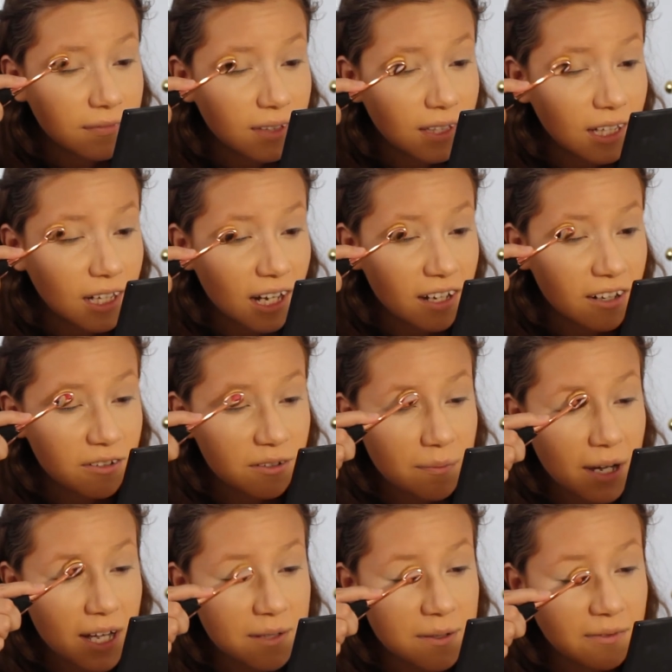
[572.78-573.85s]
It kind of
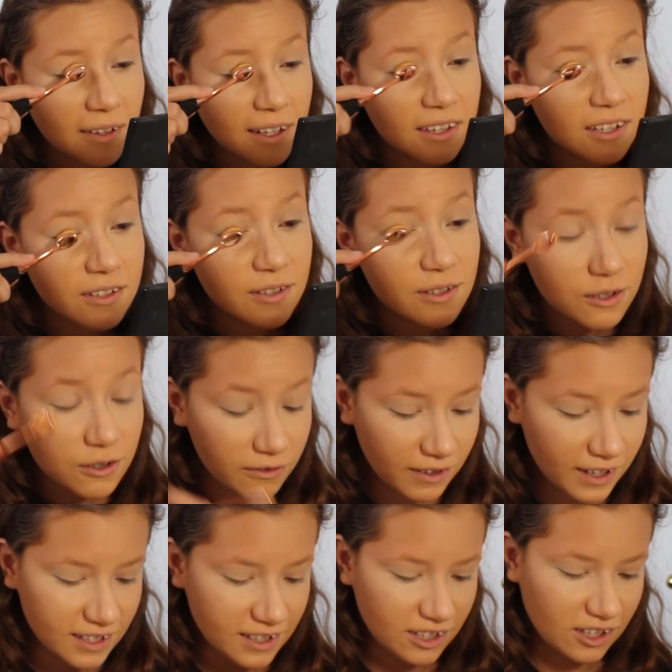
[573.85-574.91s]
reminds me of like the Too
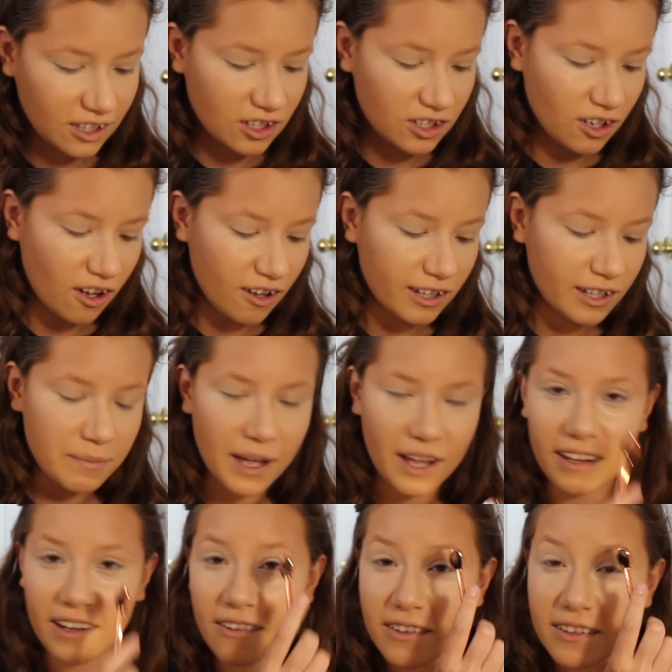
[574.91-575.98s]
Faced, like the chocolate
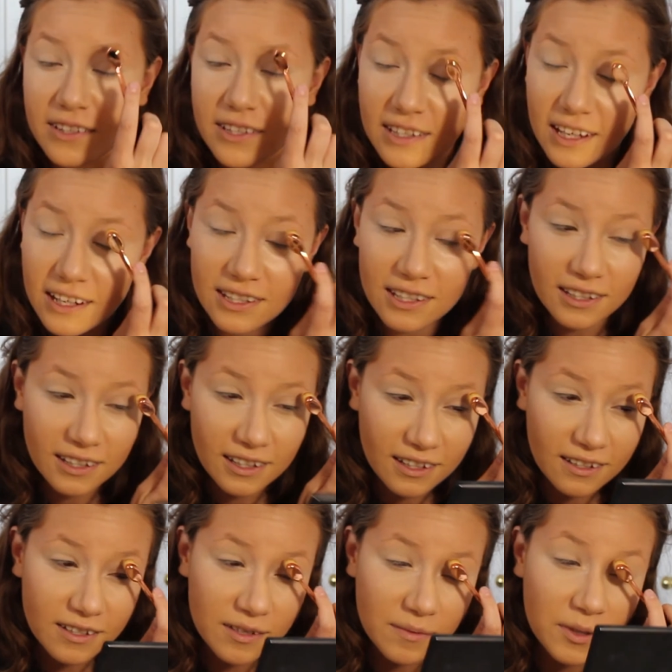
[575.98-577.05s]
palette, how it's scented
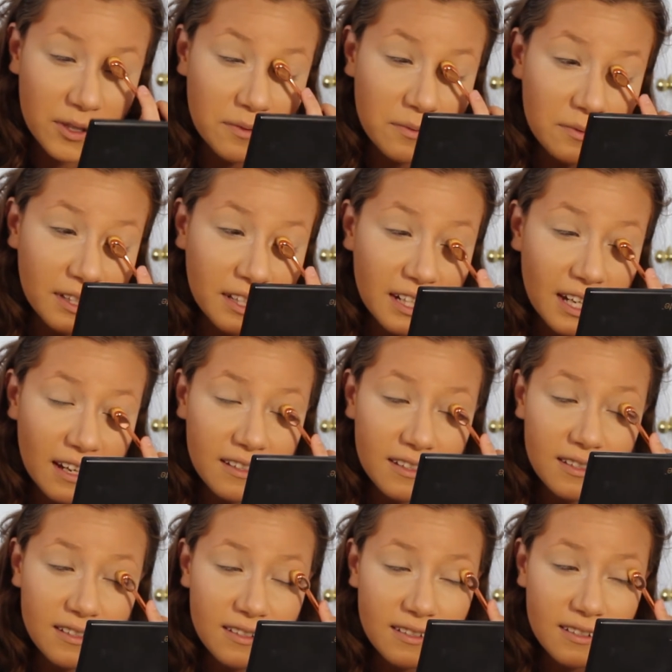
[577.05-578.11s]
and it smells really
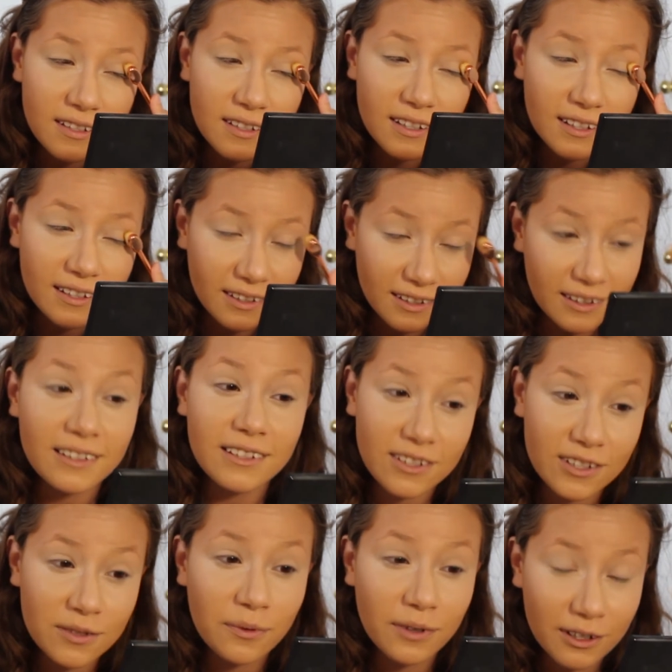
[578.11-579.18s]
nice.
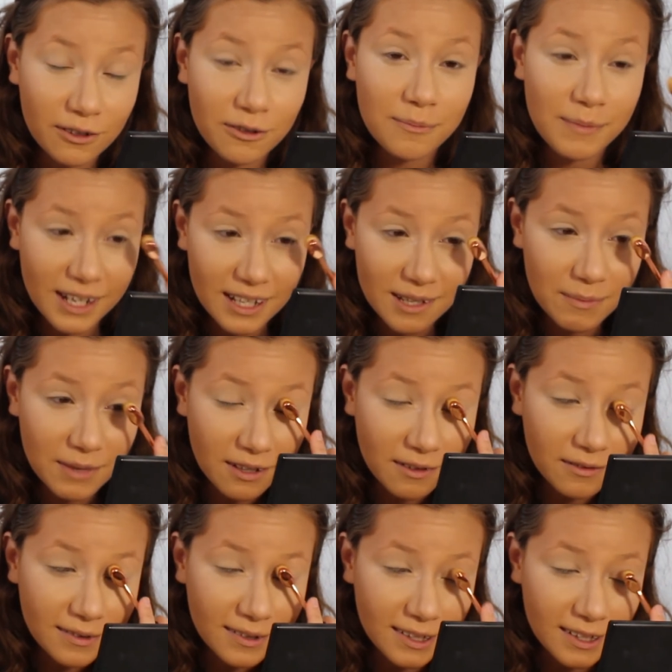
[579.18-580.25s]
This is what it reminds me of.